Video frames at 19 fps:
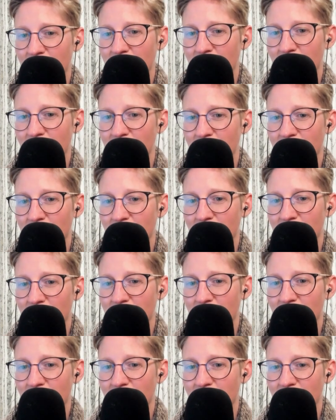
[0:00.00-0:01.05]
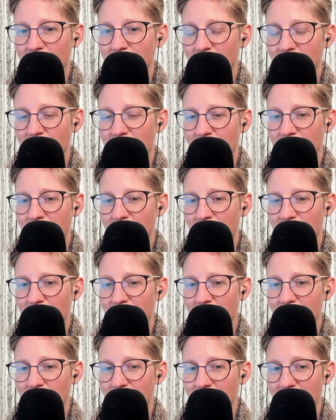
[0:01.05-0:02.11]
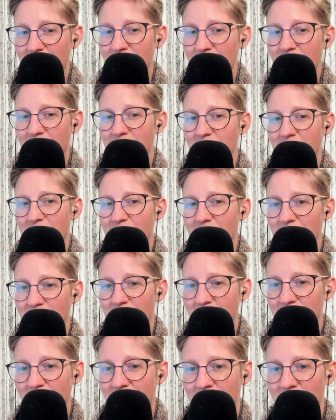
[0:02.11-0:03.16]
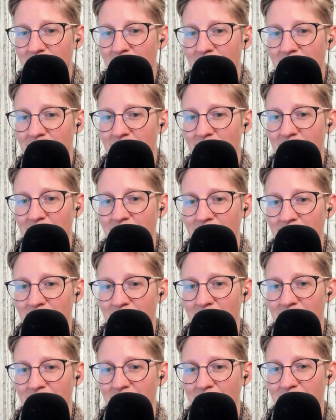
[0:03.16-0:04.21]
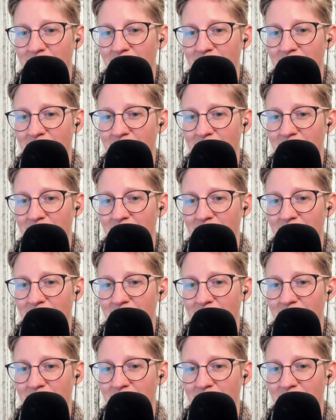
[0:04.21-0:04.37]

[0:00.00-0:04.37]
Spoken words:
The person shown says nothing.